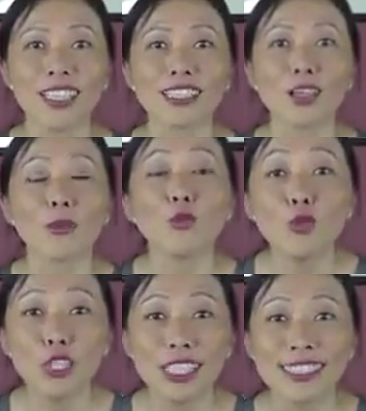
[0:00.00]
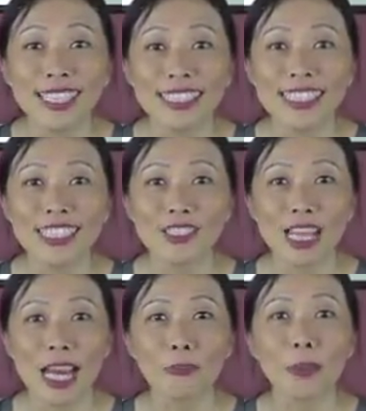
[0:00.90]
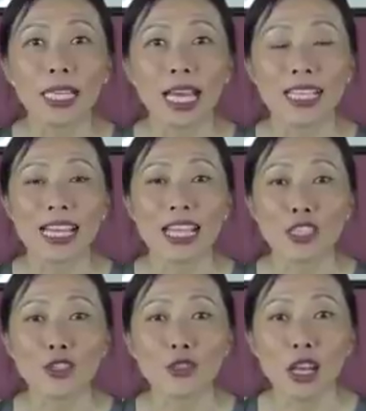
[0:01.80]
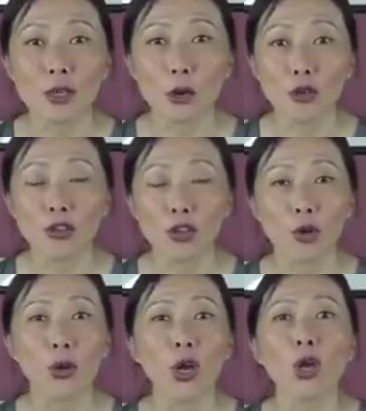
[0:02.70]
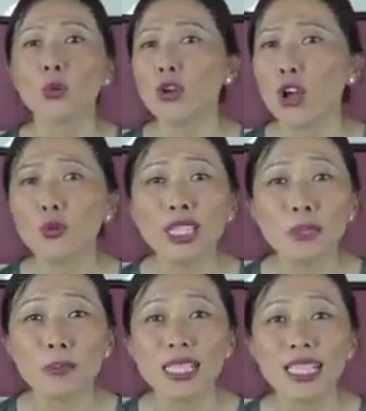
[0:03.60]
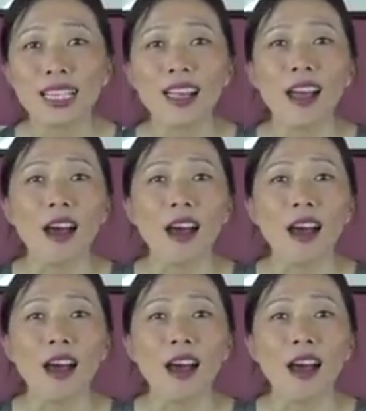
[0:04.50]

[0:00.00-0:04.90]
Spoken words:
So I'm really excited to do that, because as you and I both know, we're all really busy.